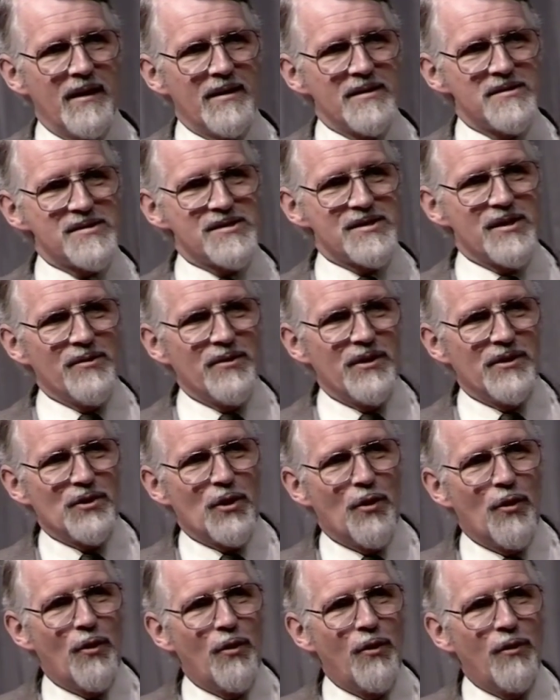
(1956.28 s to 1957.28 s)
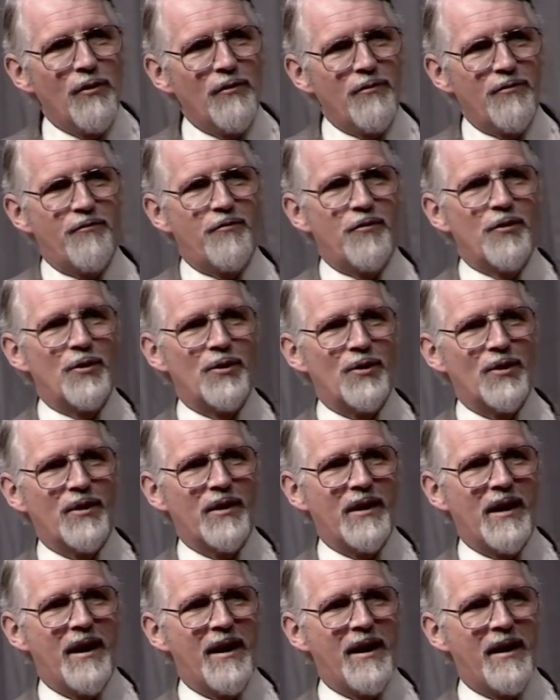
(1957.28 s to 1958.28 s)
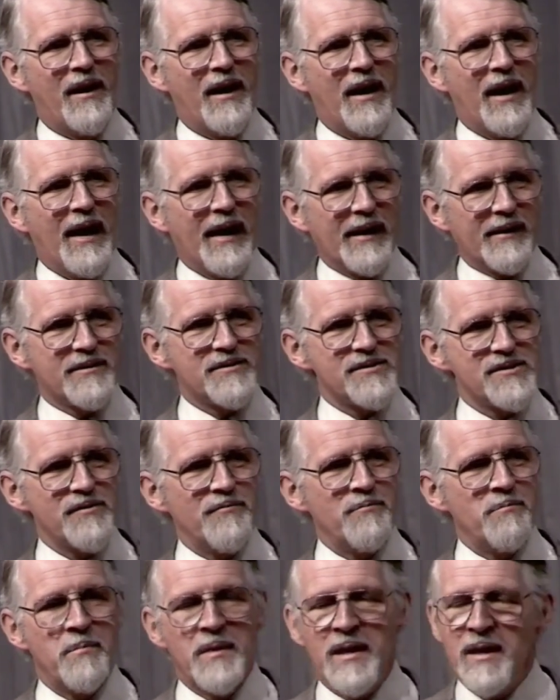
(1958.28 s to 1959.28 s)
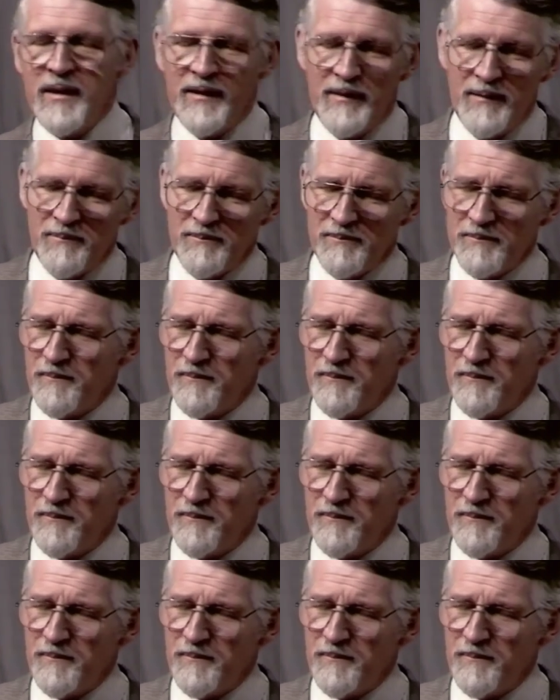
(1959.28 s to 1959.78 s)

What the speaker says: So that all four are acts of men.